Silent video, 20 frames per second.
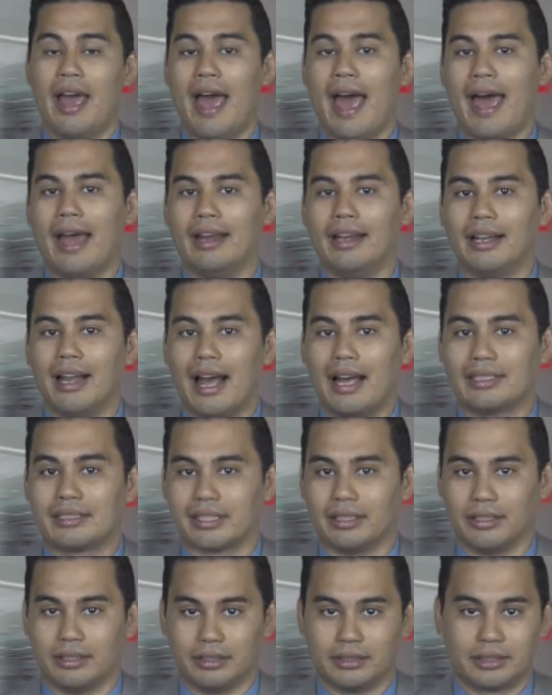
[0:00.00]
And
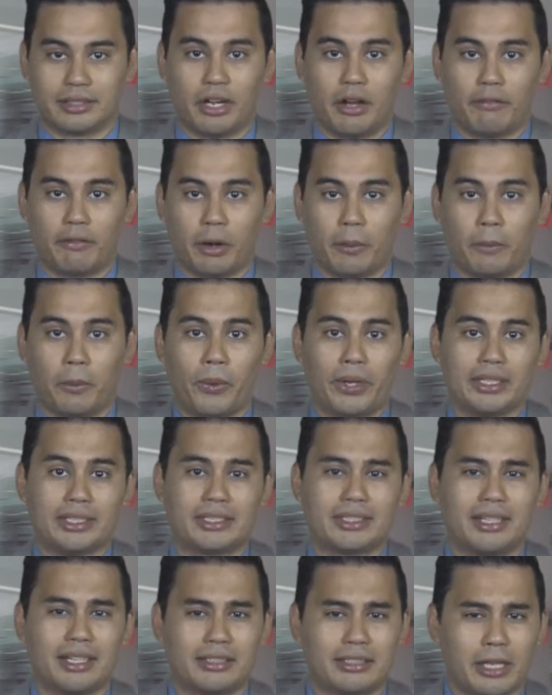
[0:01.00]
lastly, silver,
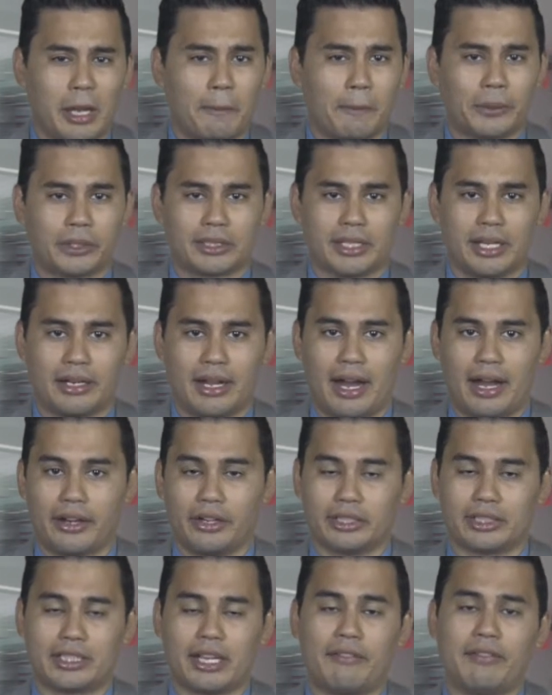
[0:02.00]
0.16% higher,
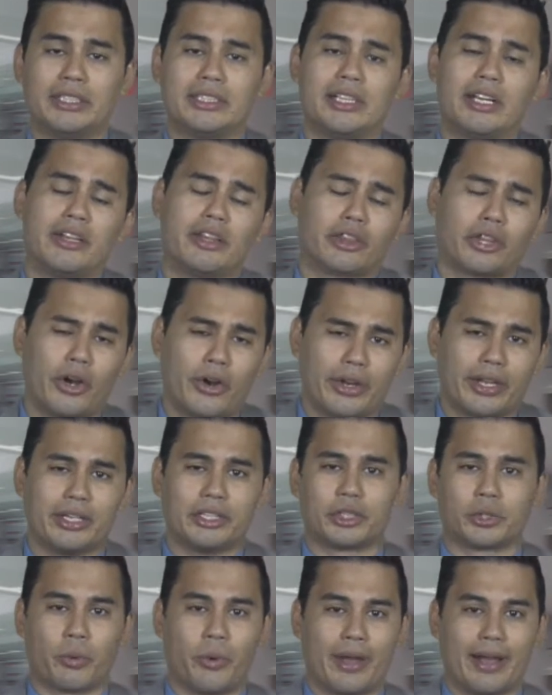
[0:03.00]
1730
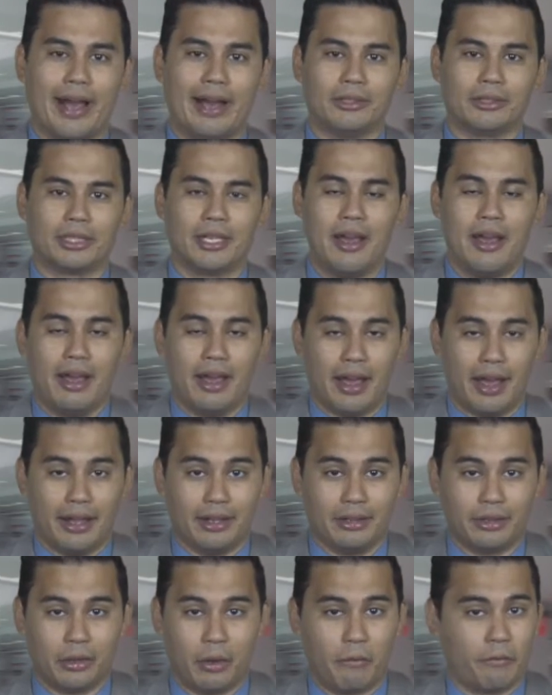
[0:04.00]
a troy ounce,
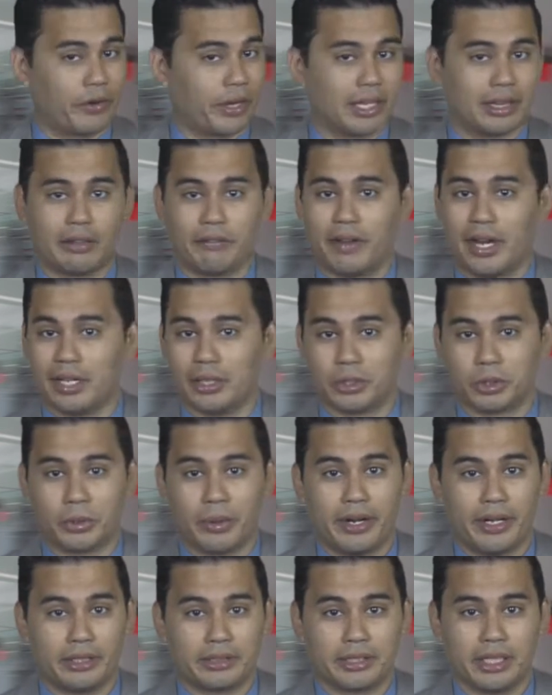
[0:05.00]
and don't forget to follow
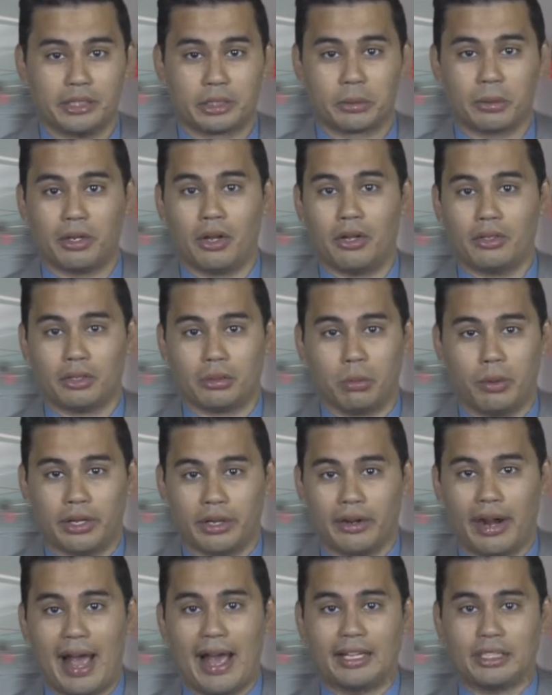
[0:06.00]
Trading Central on
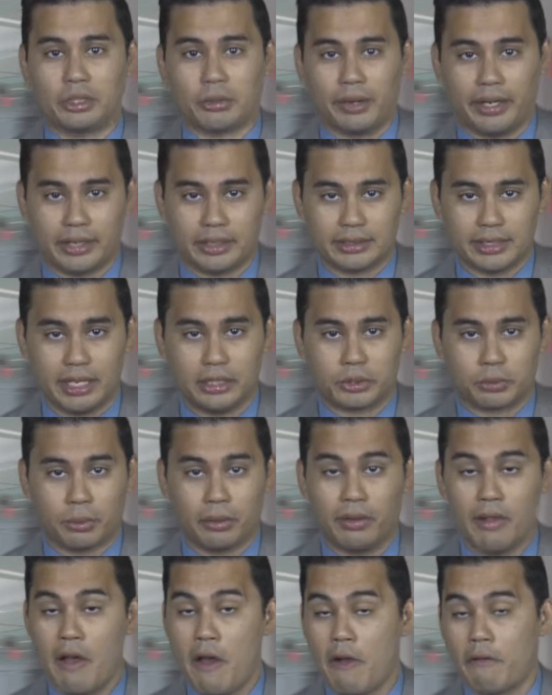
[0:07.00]
Twitter at Trading
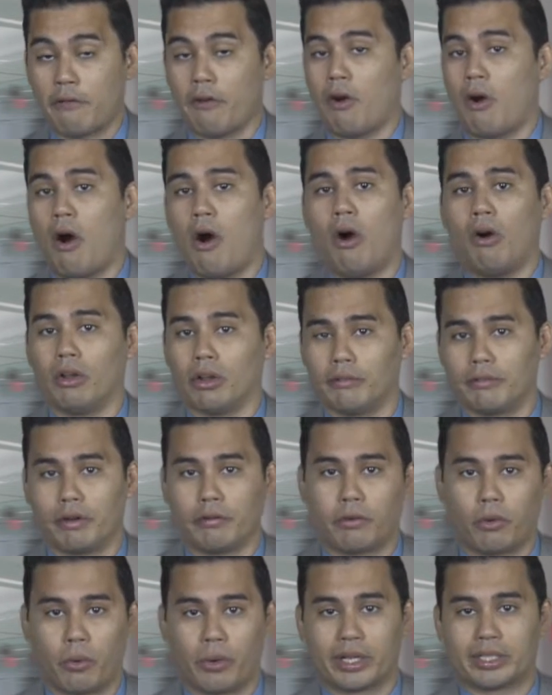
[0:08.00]
Central for all of your
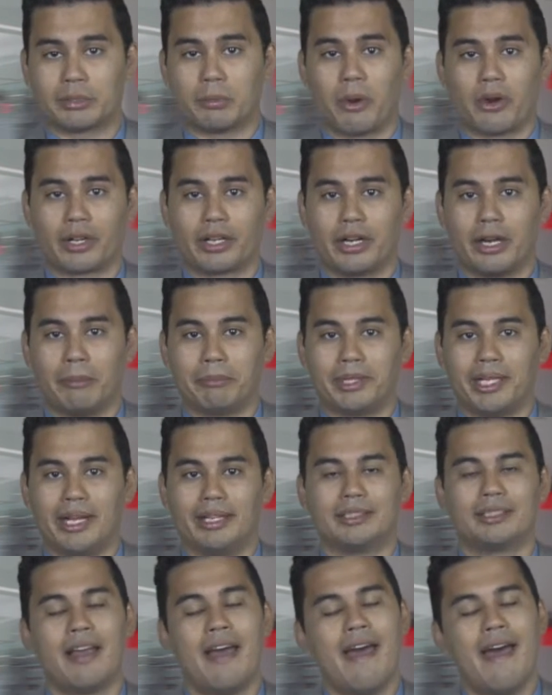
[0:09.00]
Forex market
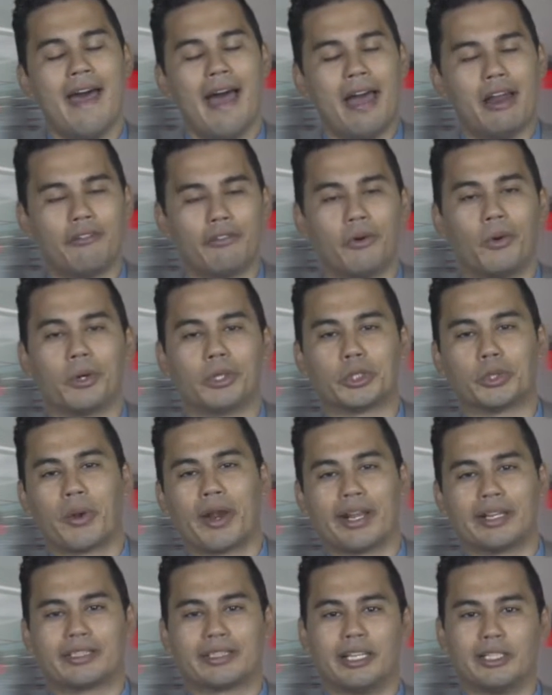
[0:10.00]
updates. And for
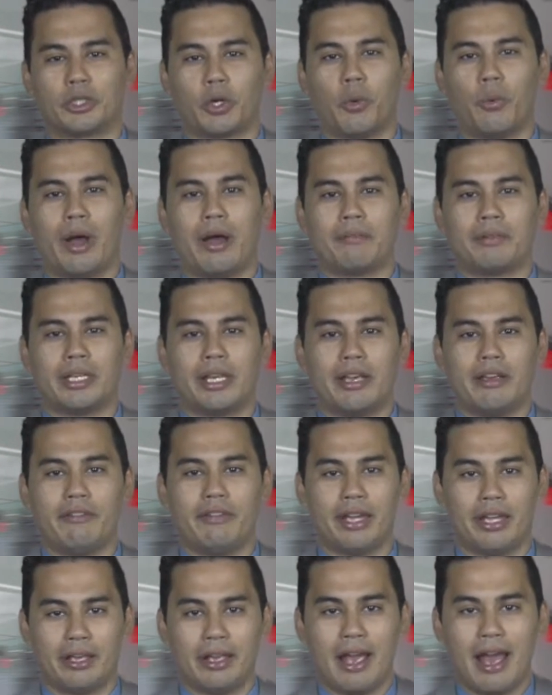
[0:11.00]
Trading Central Web
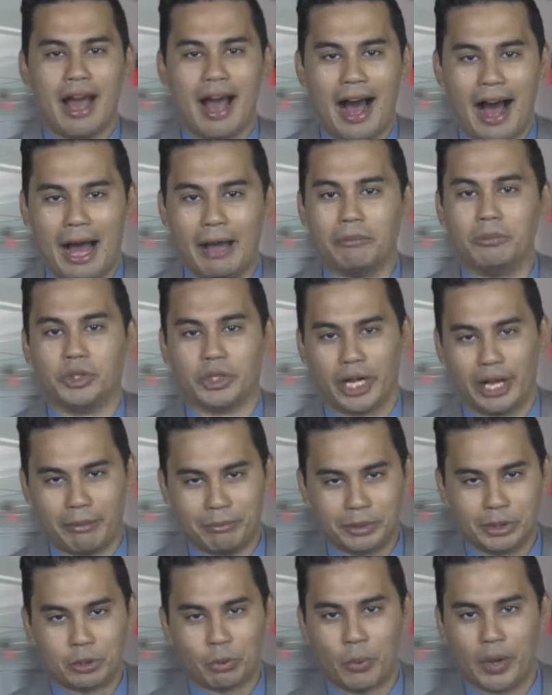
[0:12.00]
TV, I'm
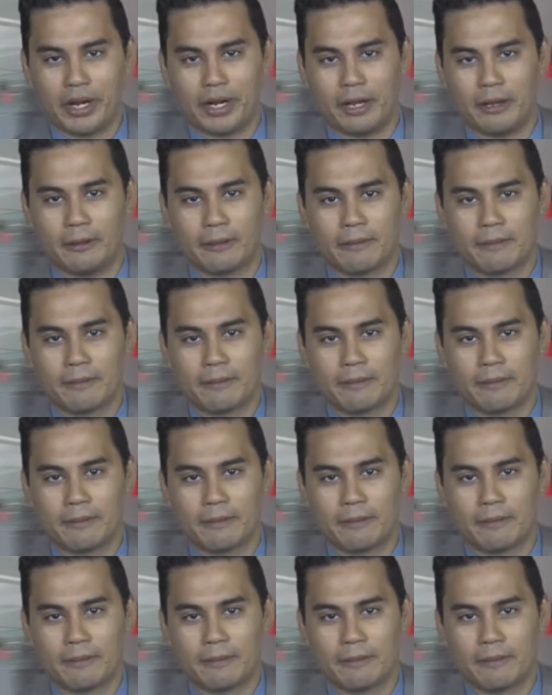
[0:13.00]
James Sweeney.